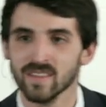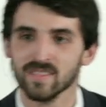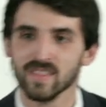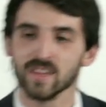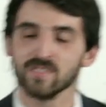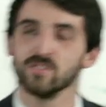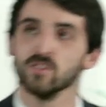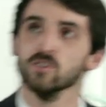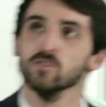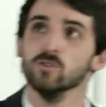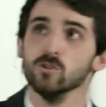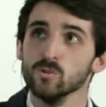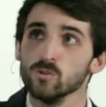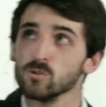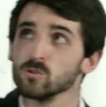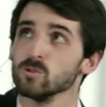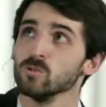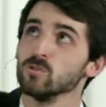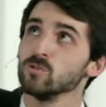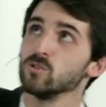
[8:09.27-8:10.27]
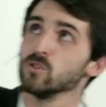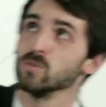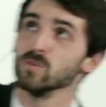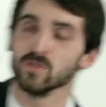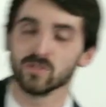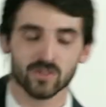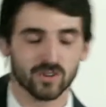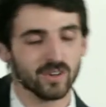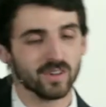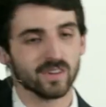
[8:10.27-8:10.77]
that the New
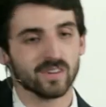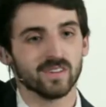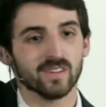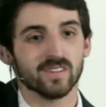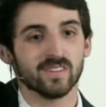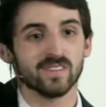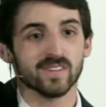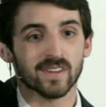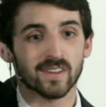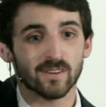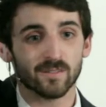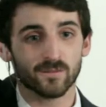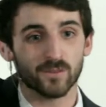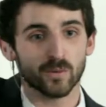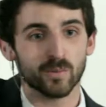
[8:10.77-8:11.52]
Jerusalem is going to descend